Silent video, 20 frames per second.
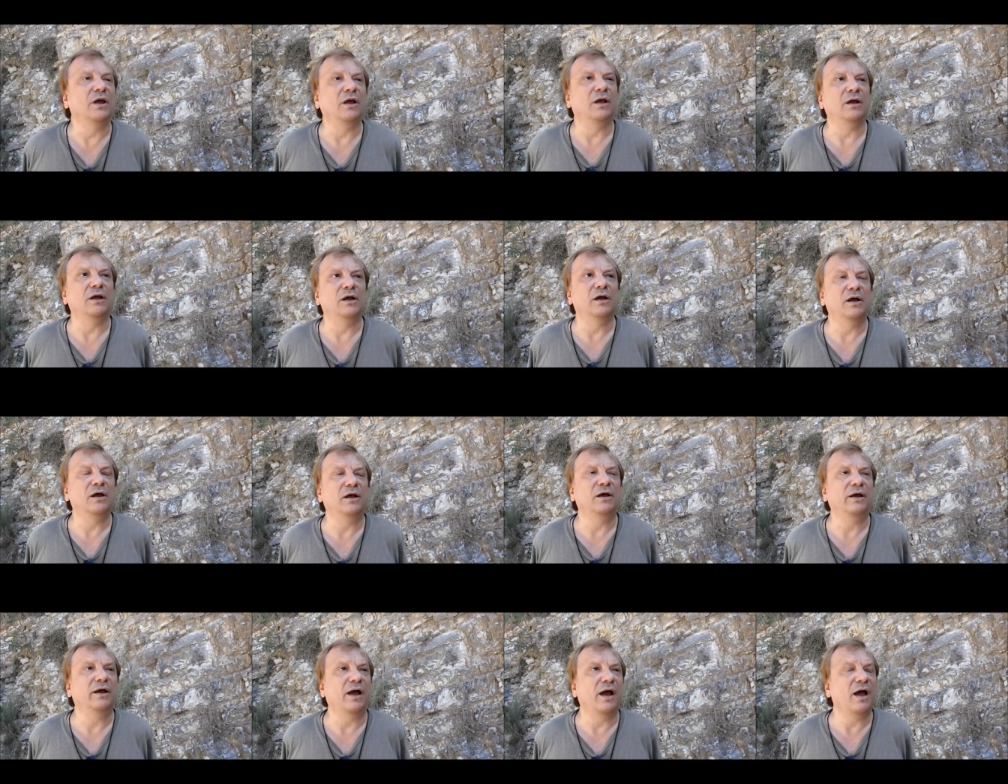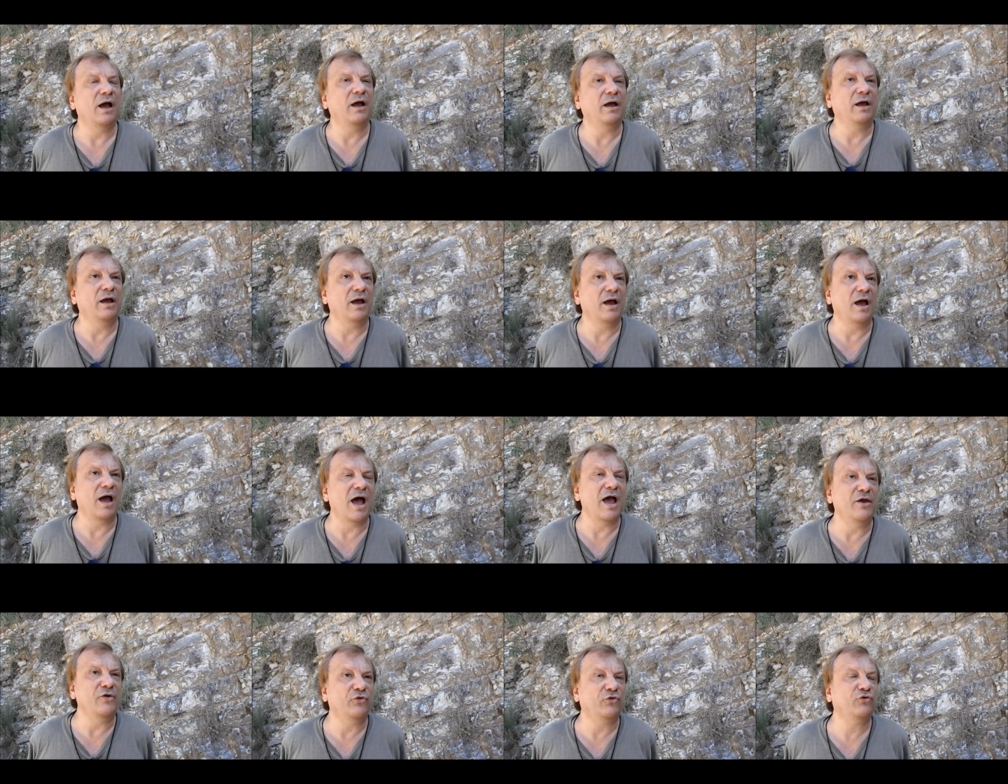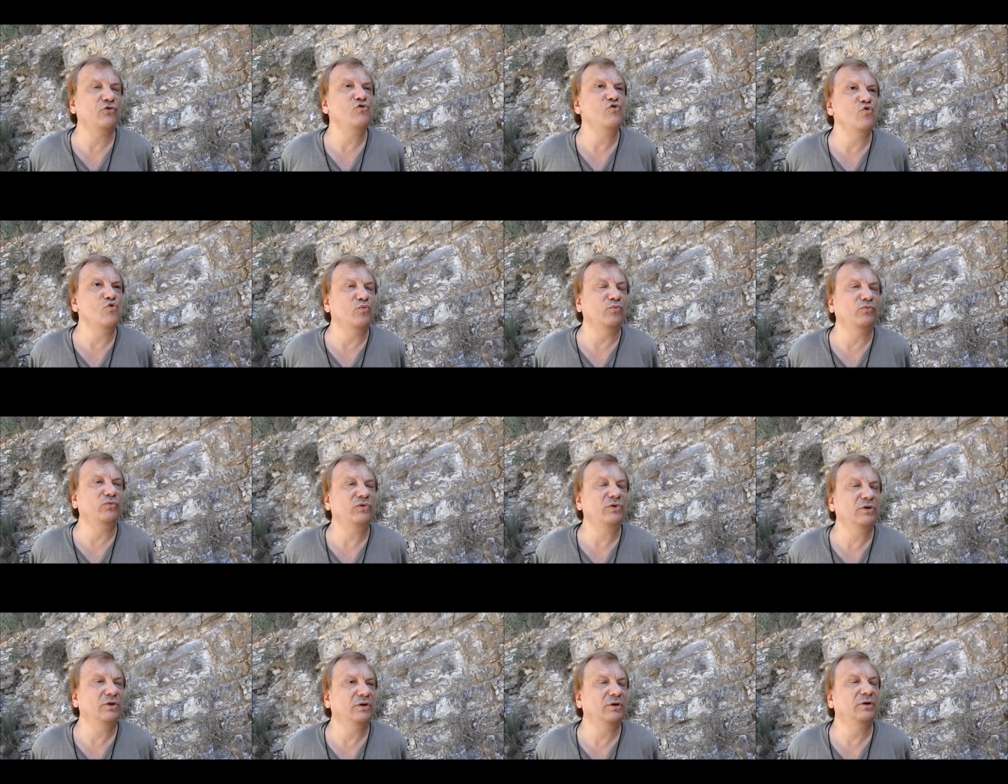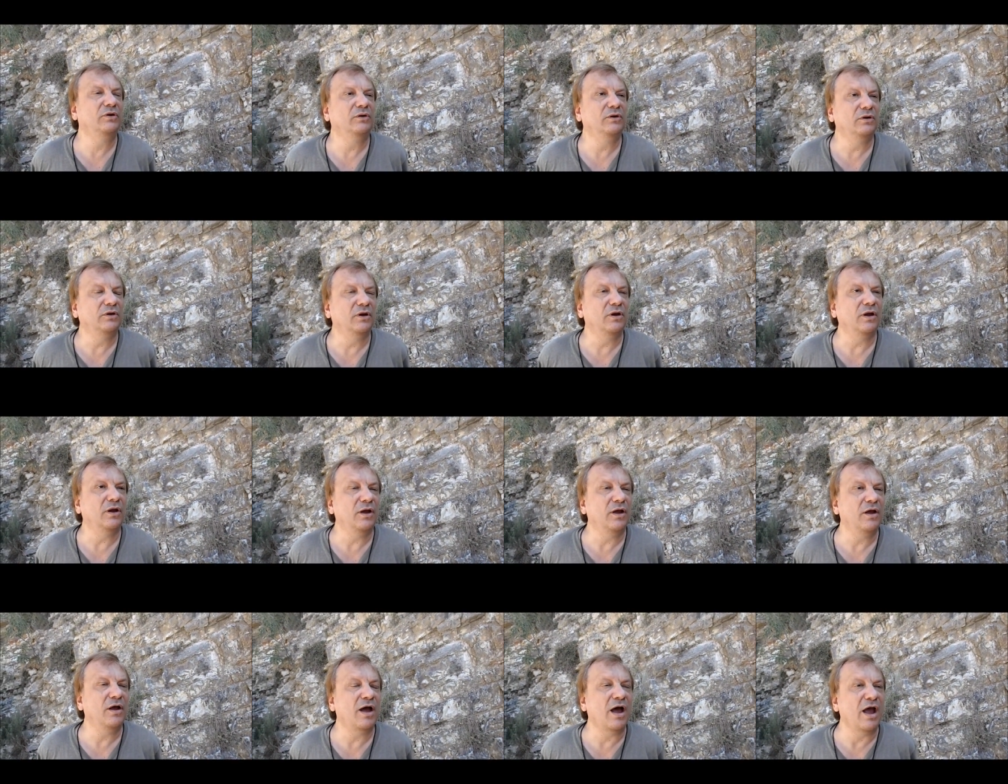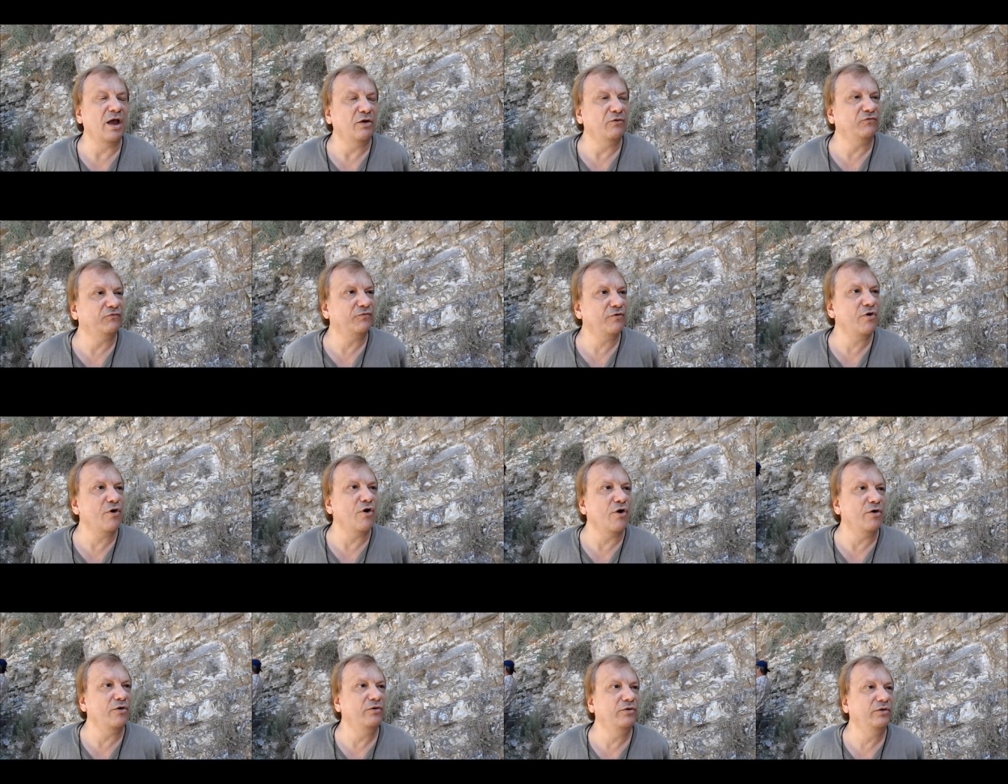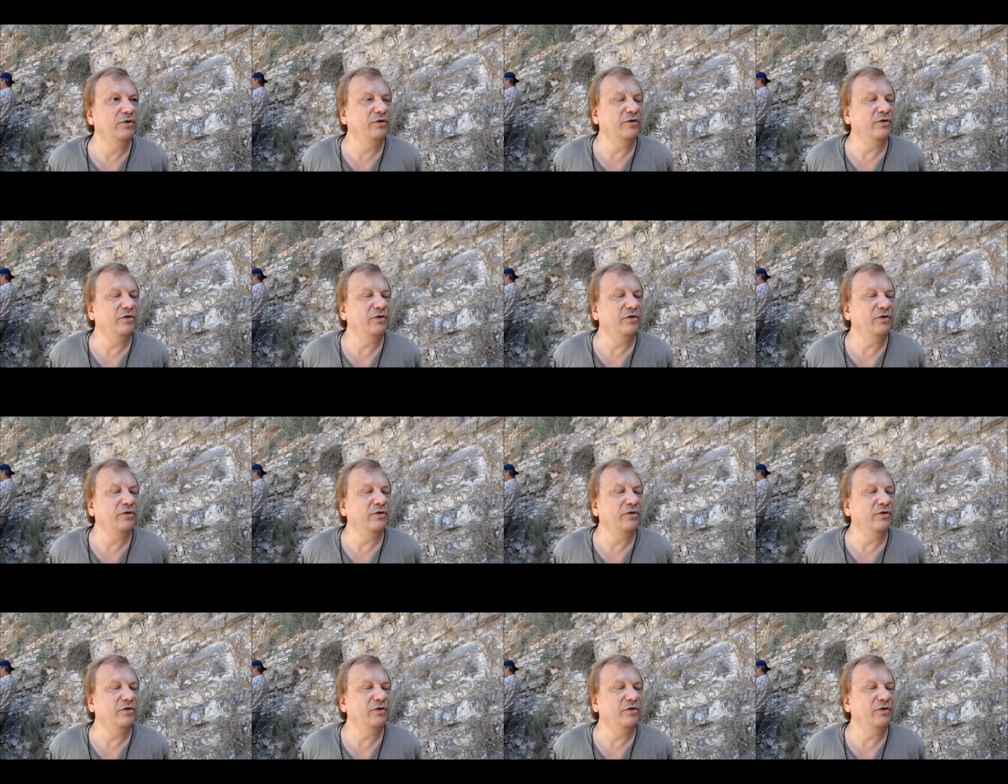uh, uh, I assumed, uh, I inferred,